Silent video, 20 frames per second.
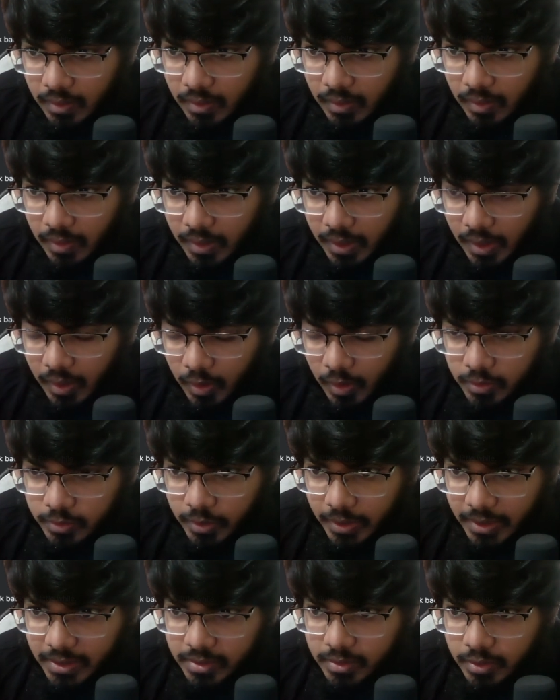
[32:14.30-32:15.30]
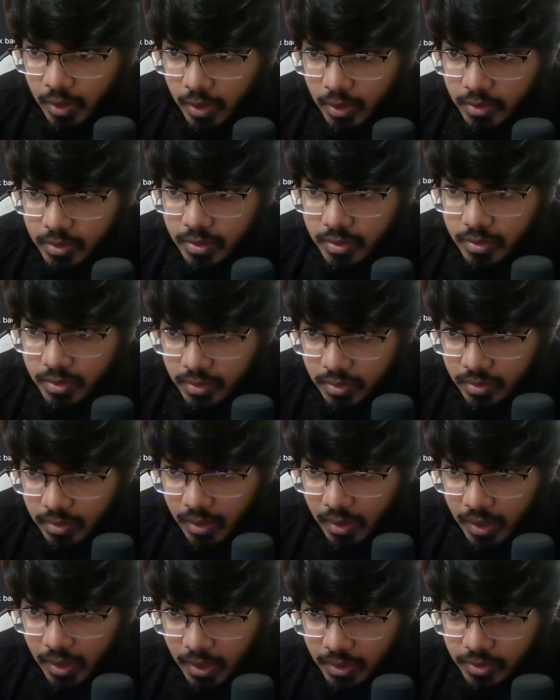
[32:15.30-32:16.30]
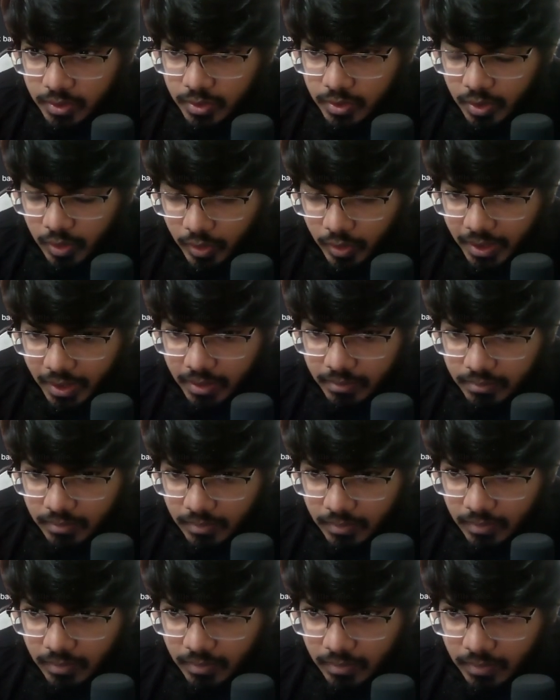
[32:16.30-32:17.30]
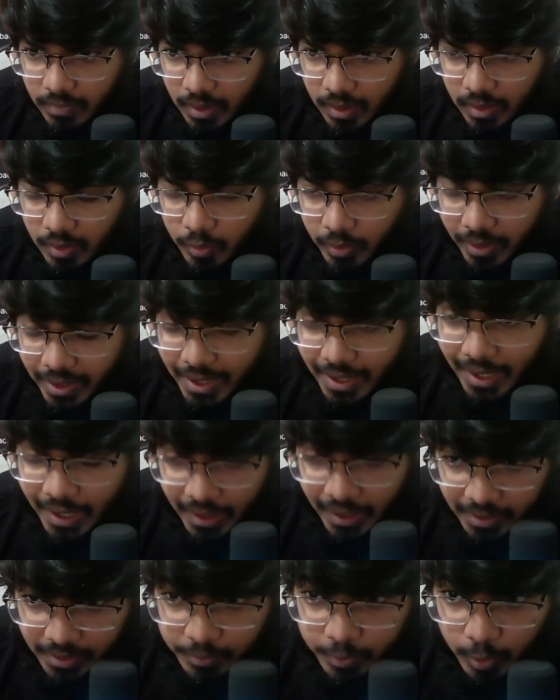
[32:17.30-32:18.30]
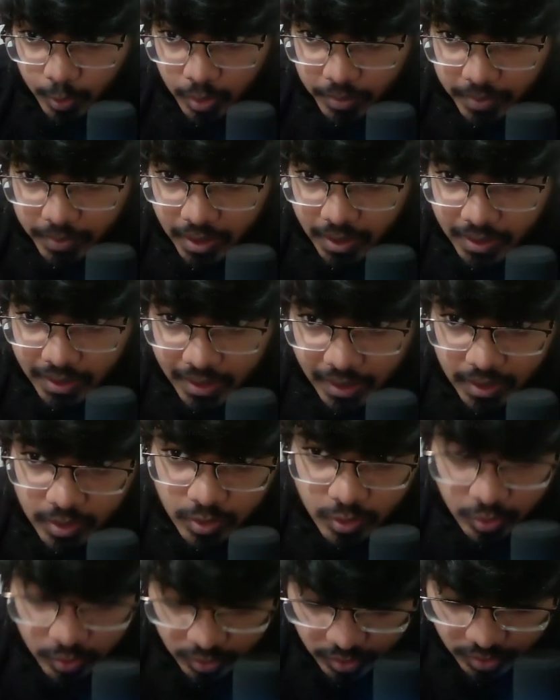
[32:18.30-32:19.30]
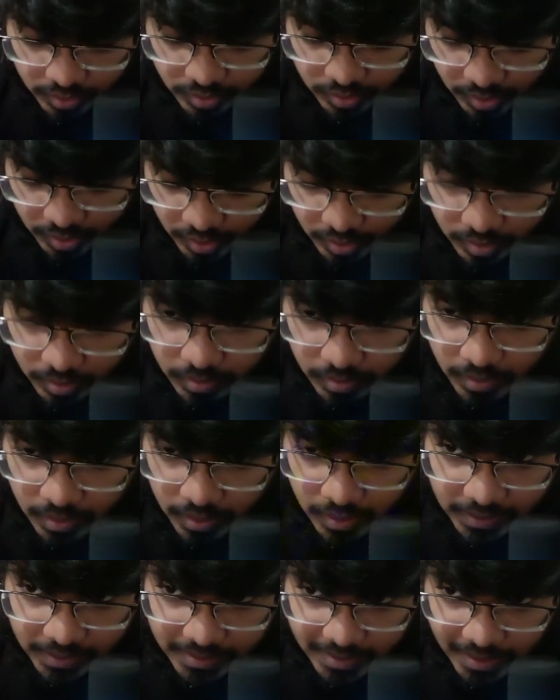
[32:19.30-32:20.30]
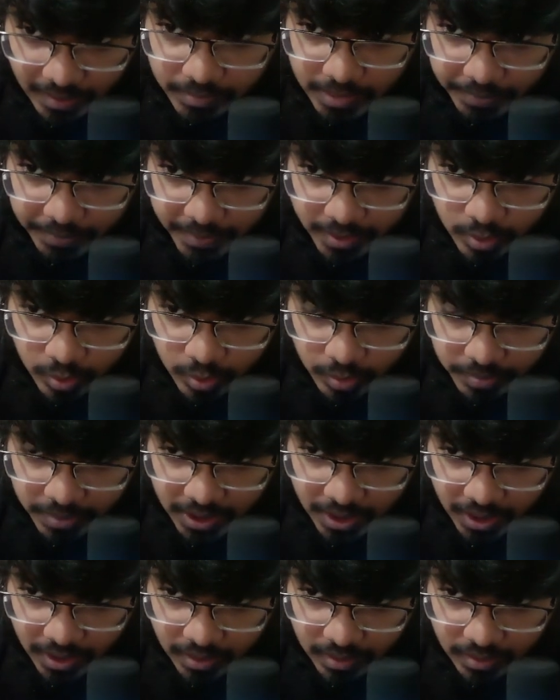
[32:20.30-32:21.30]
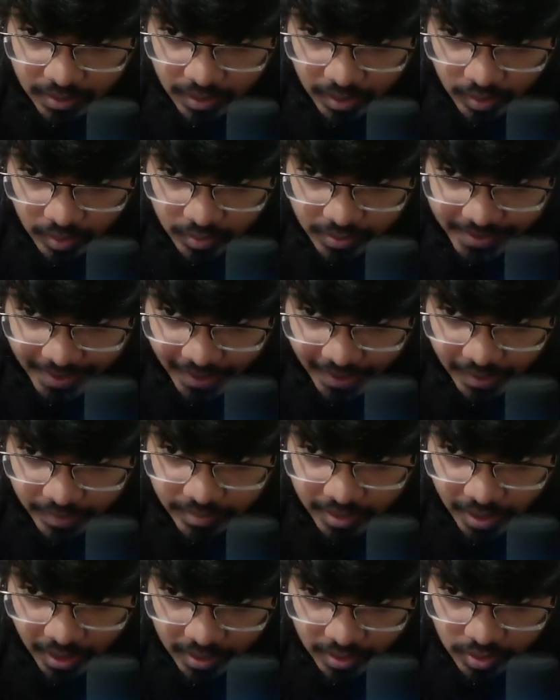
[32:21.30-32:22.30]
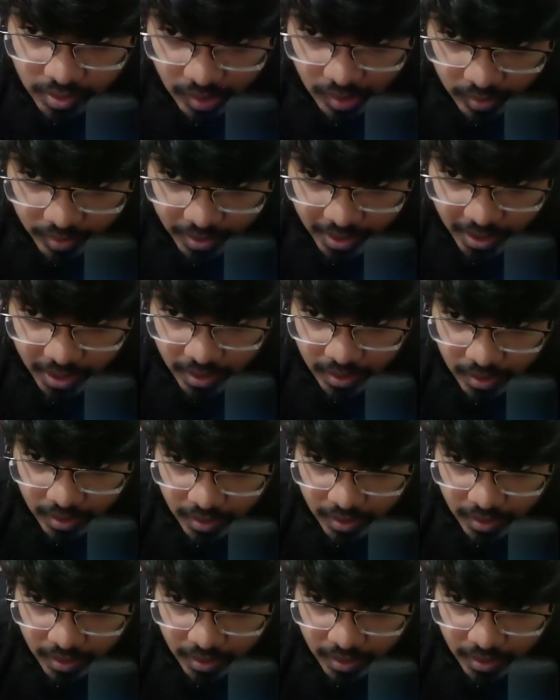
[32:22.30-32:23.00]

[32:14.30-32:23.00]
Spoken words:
okay, also it's not showing, when I add the bookmark, it should show at the same time. It should be saved and showing.